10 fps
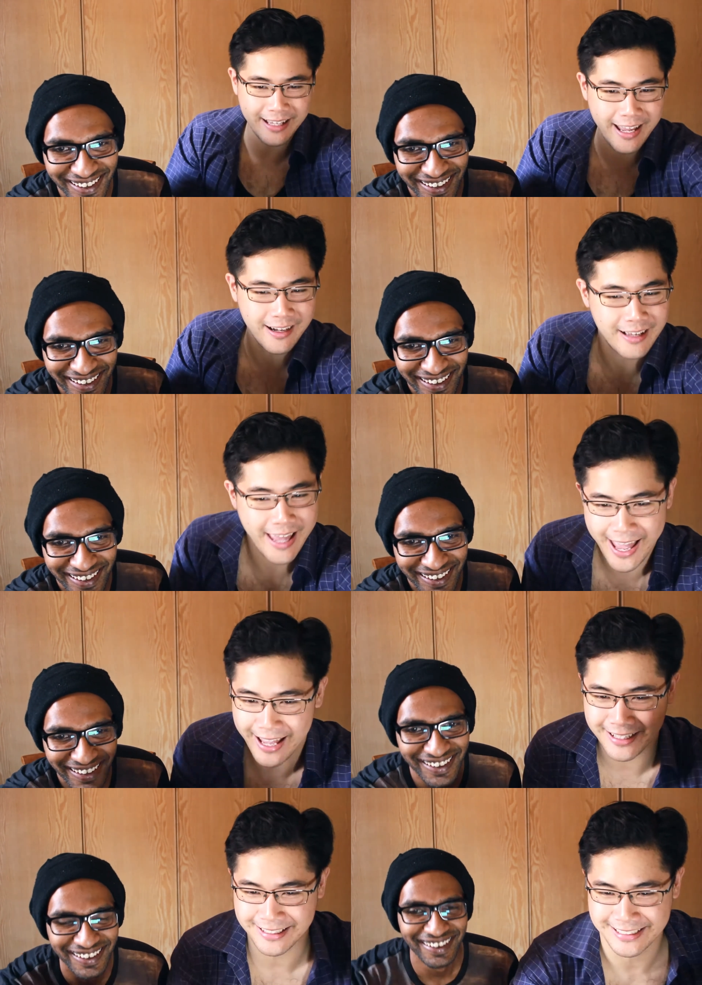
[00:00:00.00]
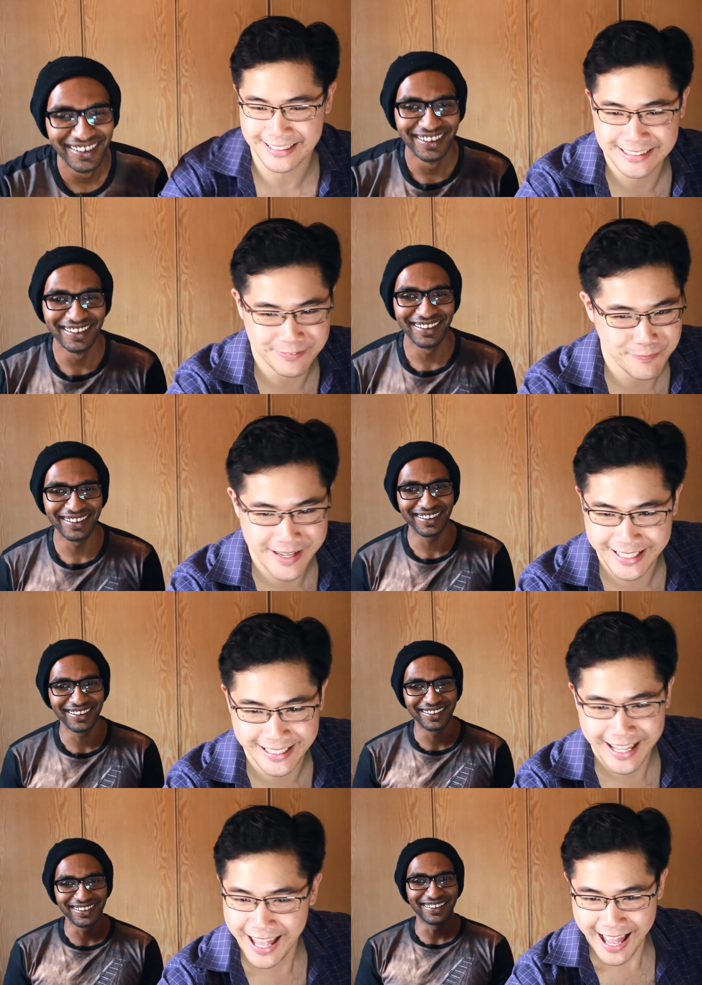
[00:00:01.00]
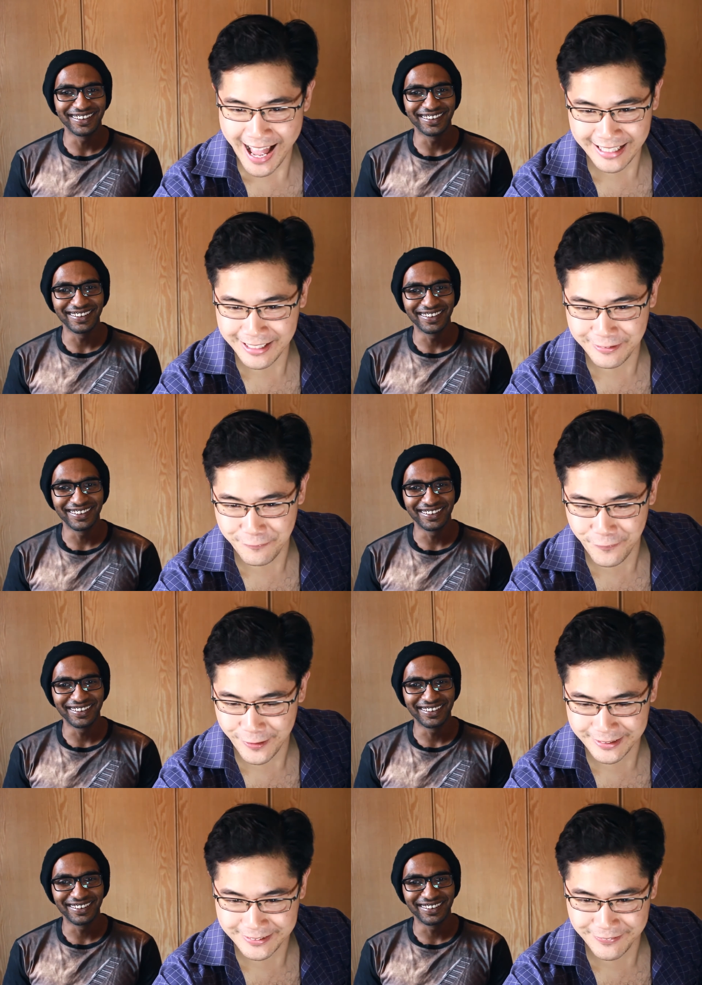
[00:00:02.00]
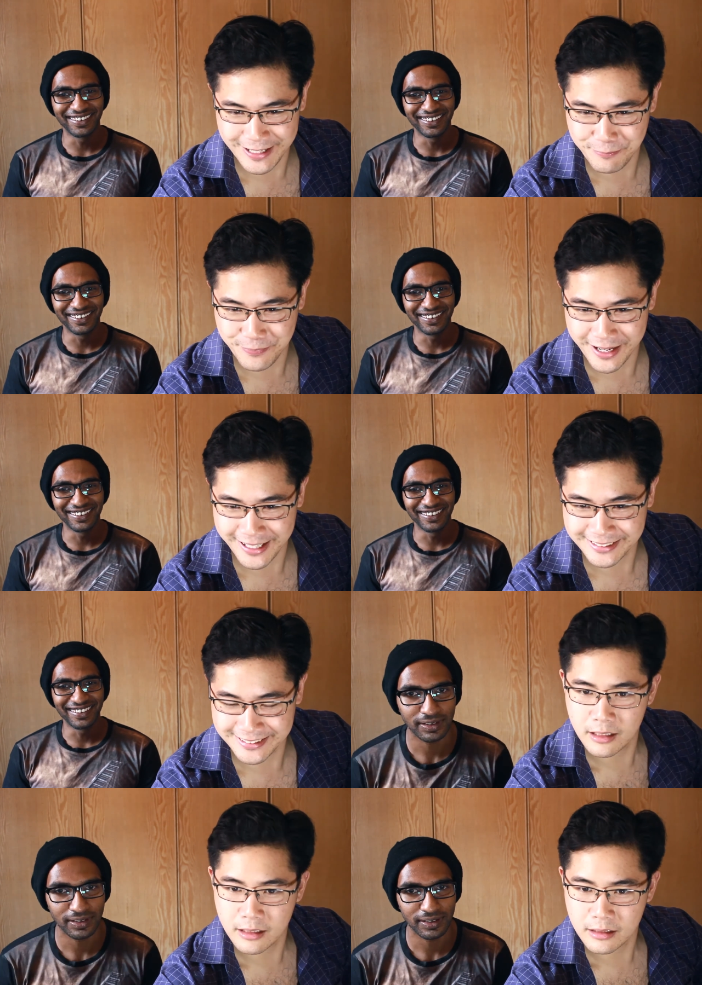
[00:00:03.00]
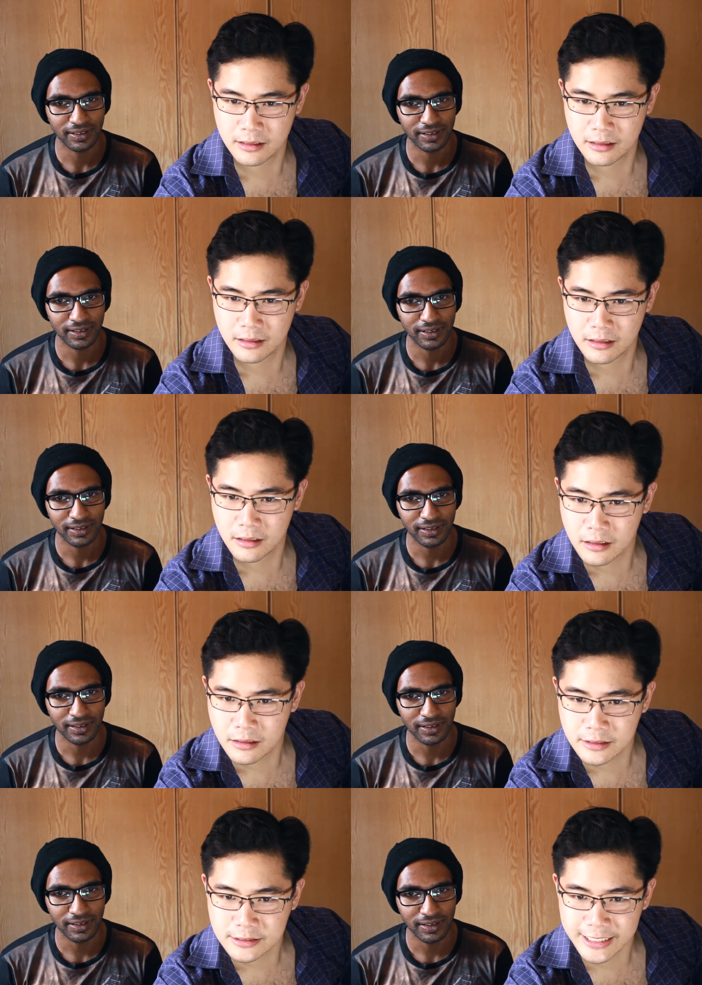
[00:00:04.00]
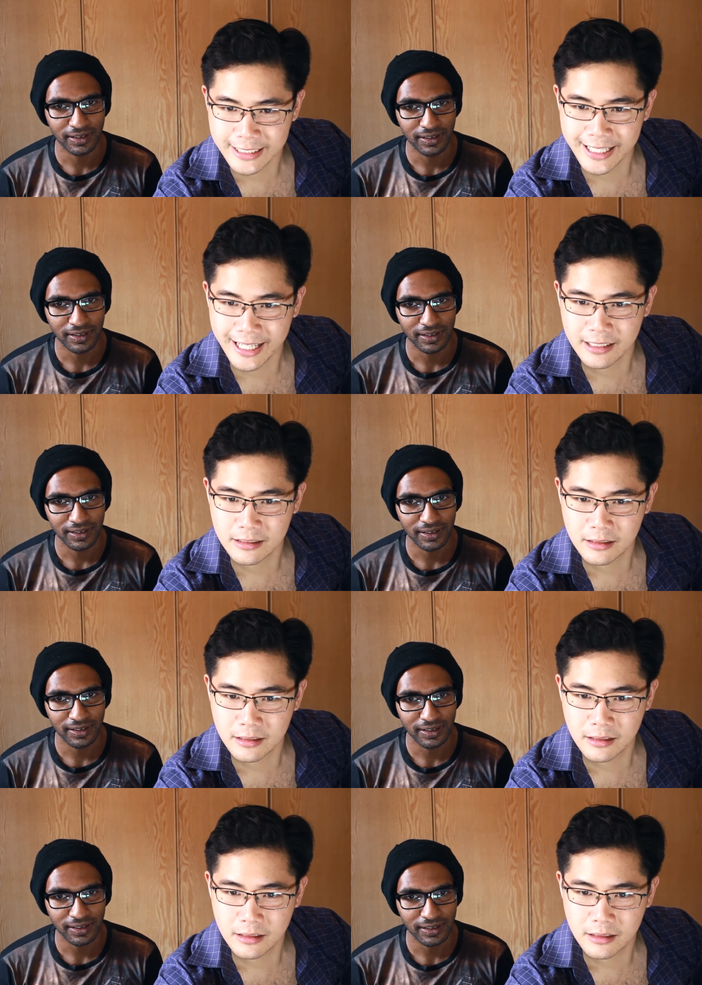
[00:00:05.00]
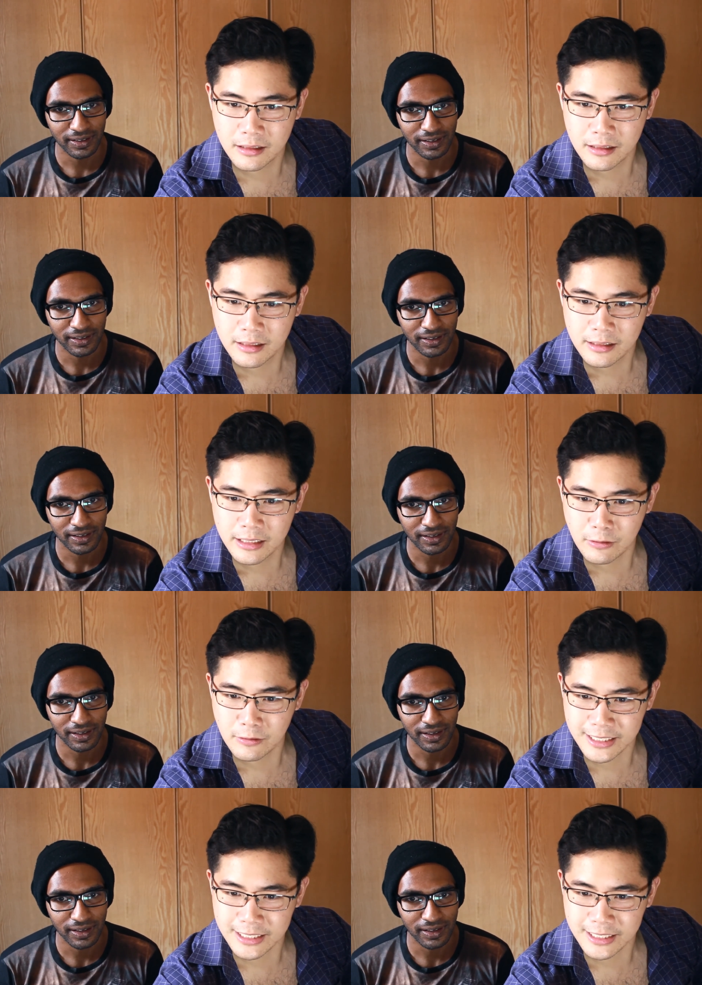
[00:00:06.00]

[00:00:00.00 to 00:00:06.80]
Speaker 1: on, hang on, hang on just a minute. I need to forward to one part. Check that. That looks